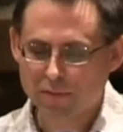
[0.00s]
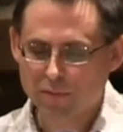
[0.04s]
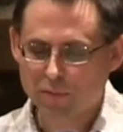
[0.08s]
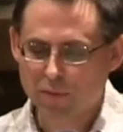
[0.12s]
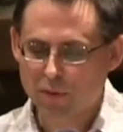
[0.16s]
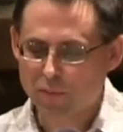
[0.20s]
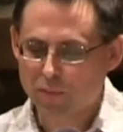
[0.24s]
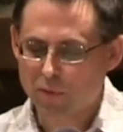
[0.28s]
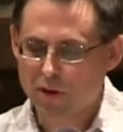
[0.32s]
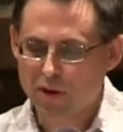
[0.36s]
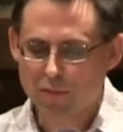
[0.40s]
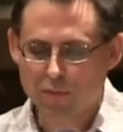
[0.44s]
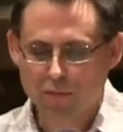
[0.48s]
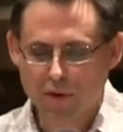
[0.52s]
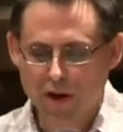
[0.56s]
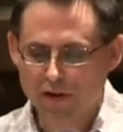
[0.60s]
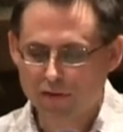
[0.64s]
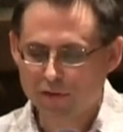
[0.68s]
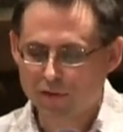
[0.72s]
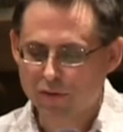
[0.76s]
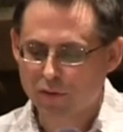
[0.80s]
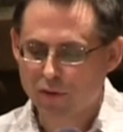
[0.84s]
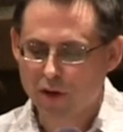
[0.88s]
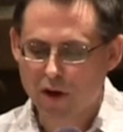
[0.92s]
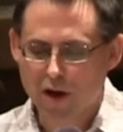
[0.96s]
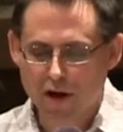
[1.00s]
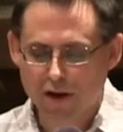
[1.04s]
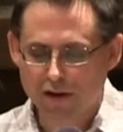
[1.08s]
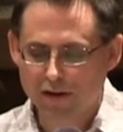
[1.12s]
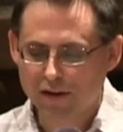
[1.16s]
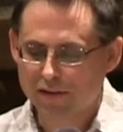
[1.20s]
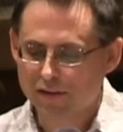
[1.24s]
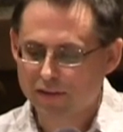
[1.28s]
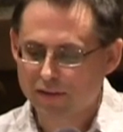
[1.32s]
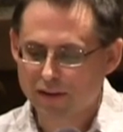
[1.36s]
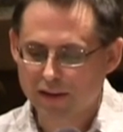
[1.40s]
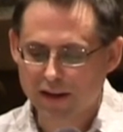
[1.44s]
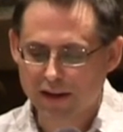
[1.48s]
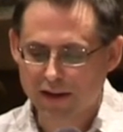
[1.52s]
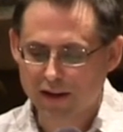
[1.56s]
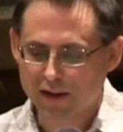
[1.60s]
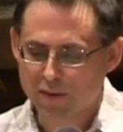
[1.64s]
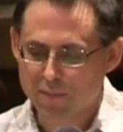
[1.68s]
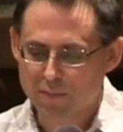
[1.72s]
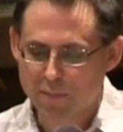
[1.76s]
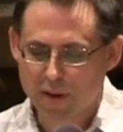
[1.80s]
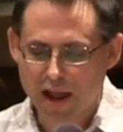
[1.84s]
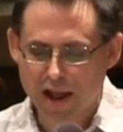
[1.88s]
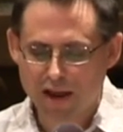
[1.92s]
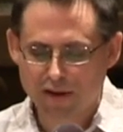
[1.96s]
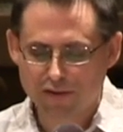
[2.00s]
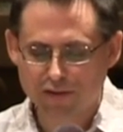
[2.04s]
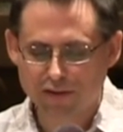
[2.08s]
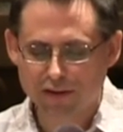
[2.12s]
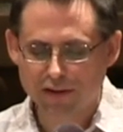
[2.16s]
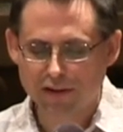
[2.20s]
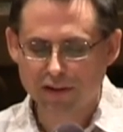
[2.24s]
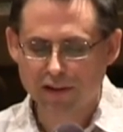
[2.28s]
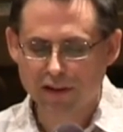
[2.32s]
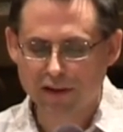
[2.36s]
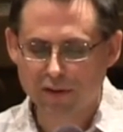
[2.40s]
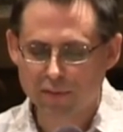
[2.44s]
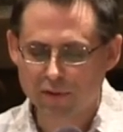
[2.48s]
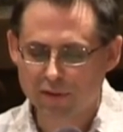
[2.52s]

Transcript: when we wrestle honestly and compassionately